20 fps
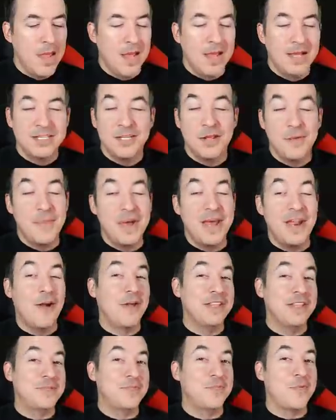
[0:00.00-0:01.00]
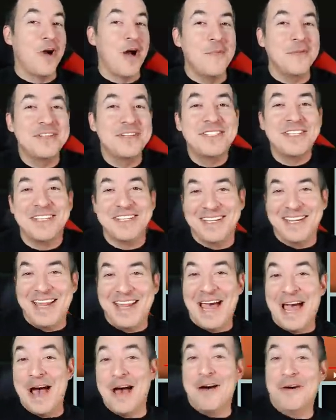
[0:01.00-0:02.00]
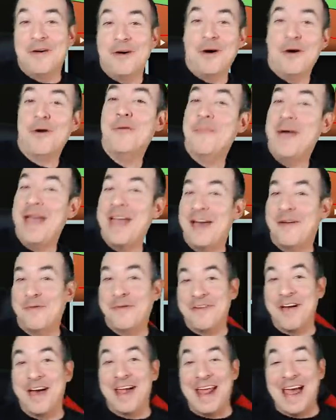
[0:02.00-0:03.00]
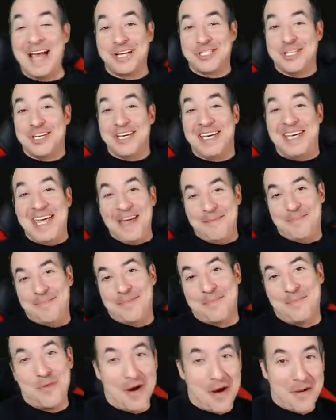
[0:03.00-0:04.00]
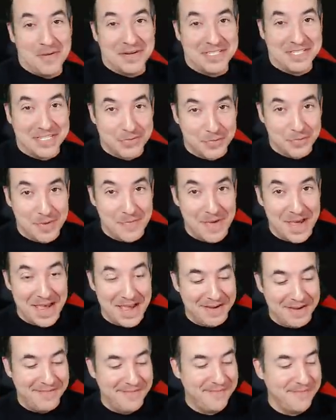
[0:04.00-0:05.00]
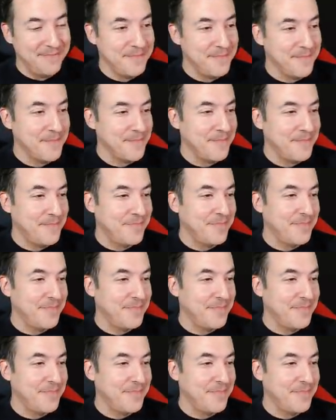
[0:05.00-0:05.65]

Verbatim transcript: So they made all these promises, and now, oh man, we've got to actually keep the promises we made. The